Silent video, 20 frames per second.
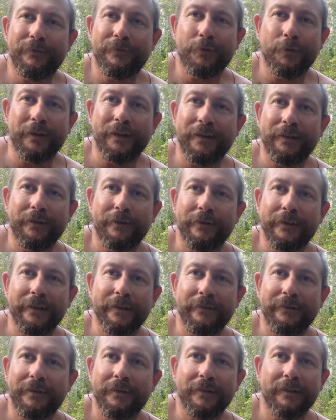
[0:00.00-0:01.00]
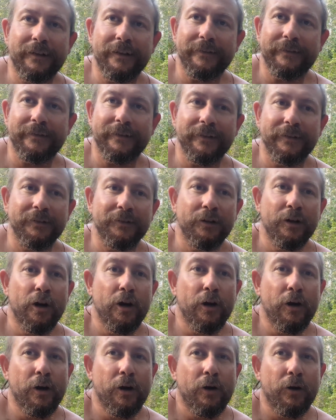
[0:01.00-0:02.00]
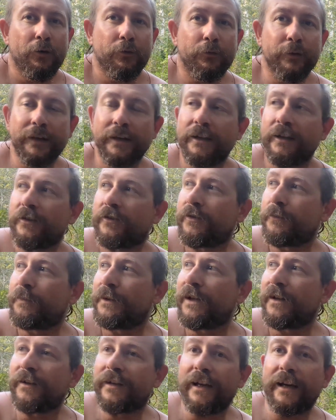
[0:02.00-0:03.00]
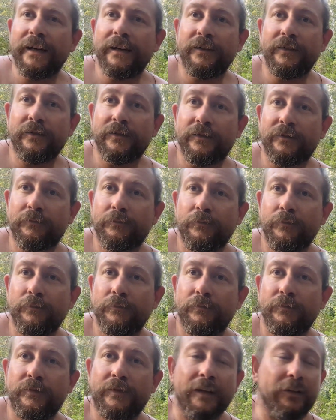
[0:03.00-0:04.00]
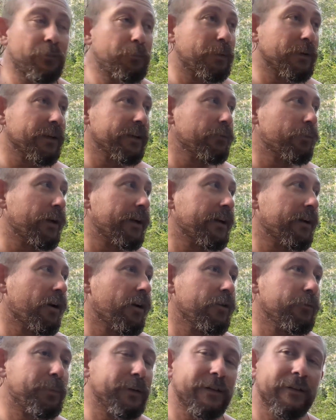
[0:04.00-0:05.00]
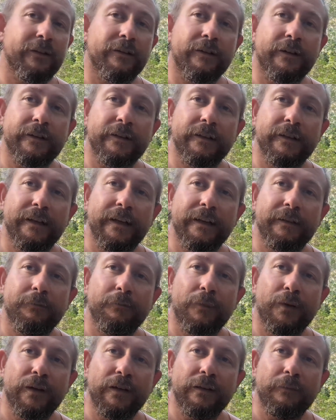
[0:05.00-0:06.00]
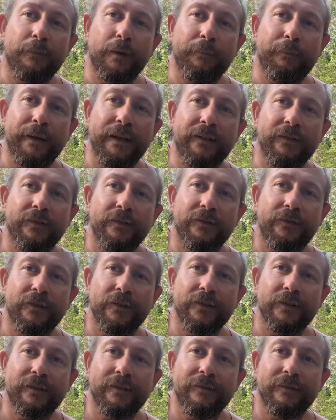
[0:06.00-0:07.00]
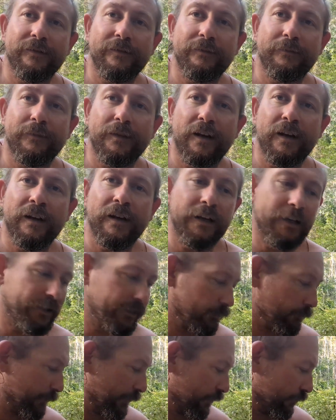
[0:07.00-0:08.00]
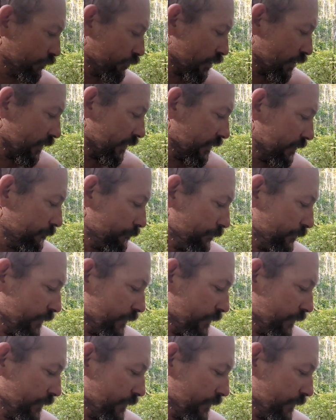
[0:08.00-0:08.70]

20 degrees tonight, so really I should be okay. Just desperately hoping that I can get my pants and shirt a little bit drier